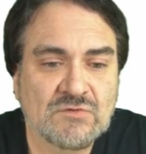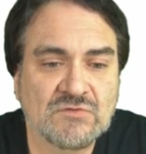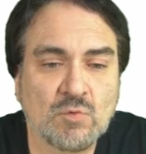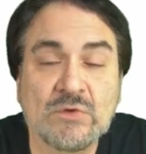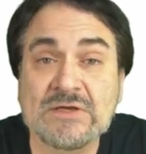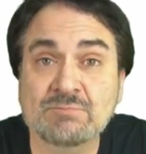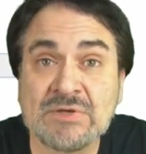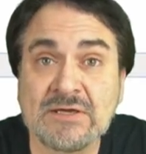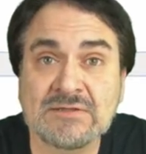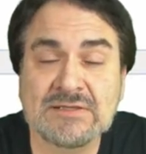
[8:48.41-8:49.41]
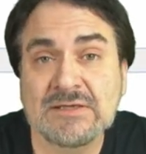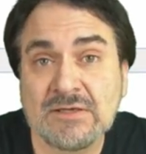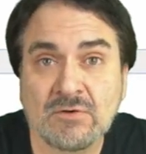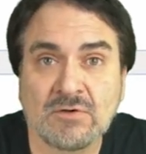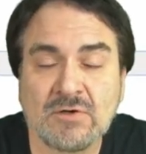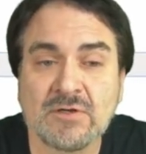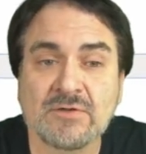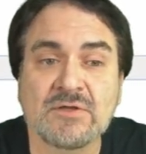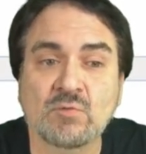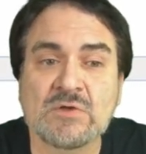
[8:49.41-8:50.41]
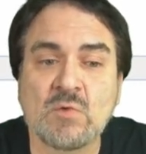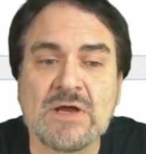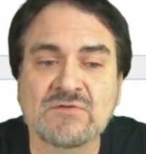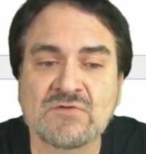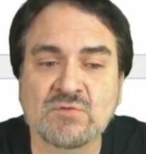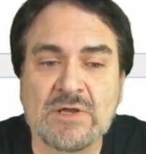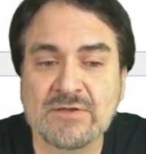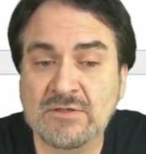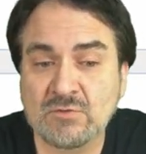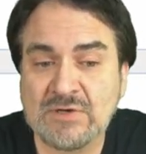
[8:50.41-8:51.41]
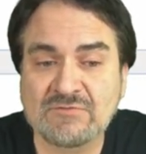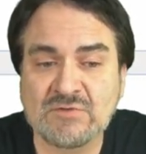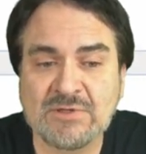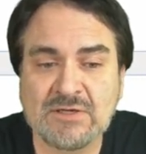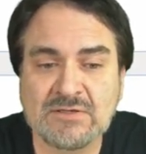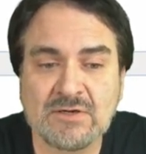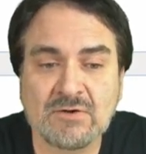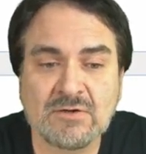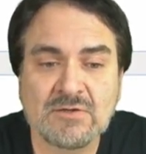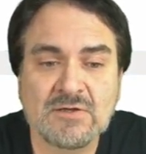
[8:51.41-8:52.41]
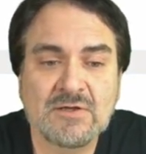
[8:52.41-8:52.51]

So we can pick the era that we want as well. Now, you don't have to pick an era.